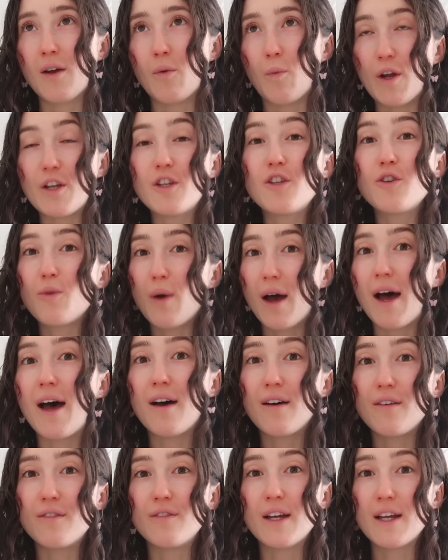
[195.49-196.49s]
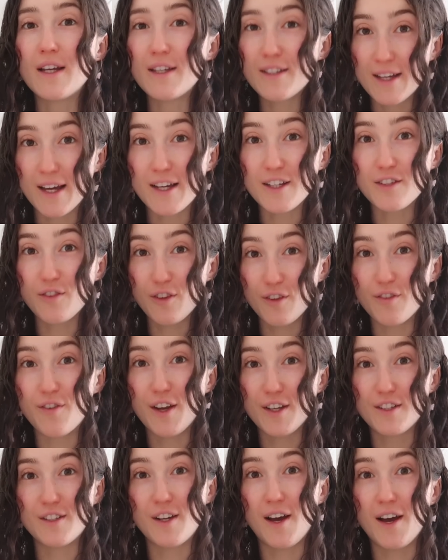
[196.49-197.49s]
when you have sex for the
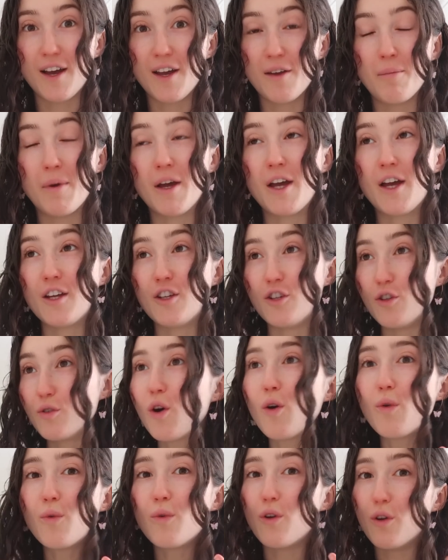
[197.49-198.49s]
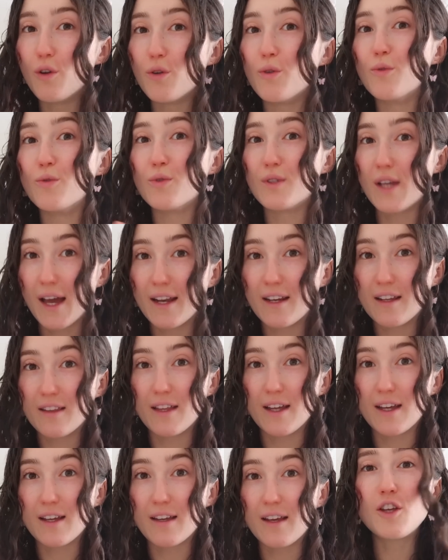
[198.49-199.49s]
first time, you don't lose
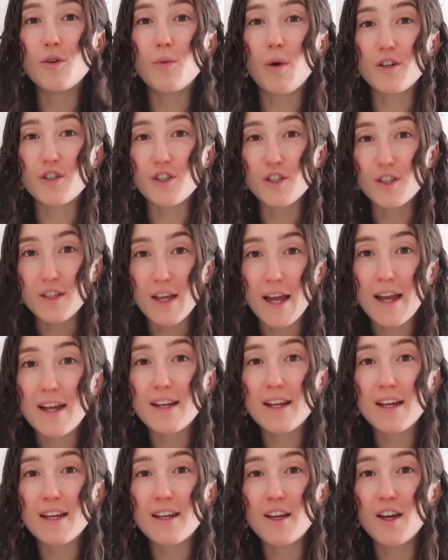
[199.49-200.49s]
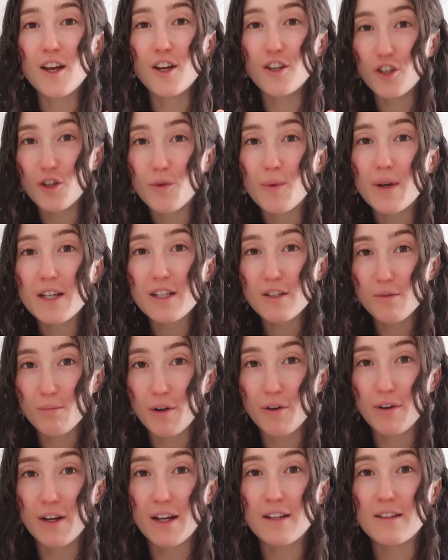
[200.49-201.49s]
anything. You are just gaining a new
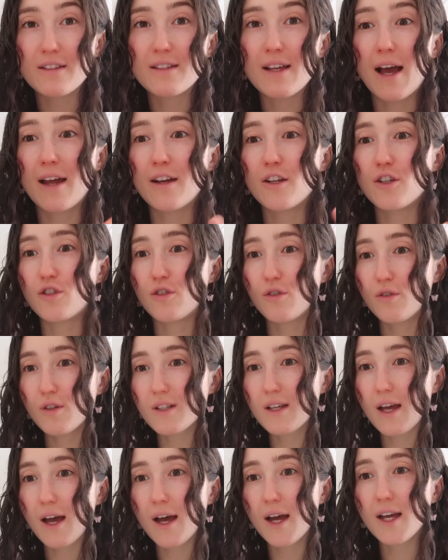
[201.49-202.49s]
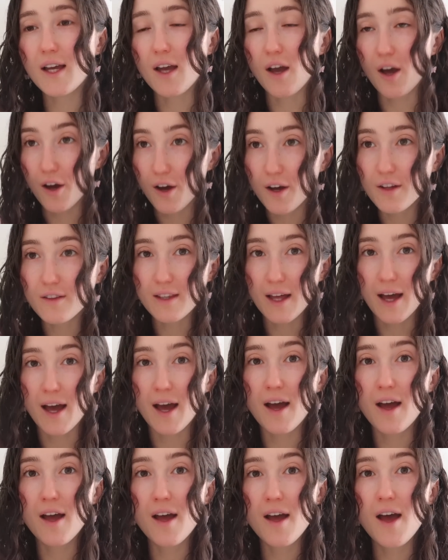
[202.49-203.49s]
experience. And as soon as I heard
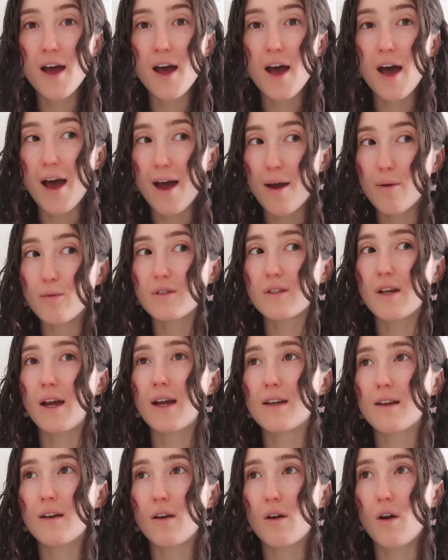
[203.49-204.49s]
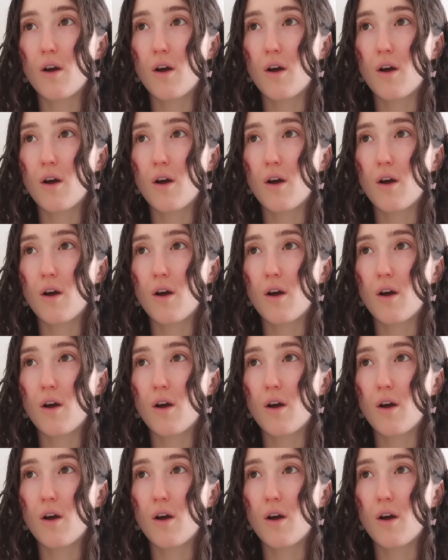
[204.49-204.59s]
that, I was like,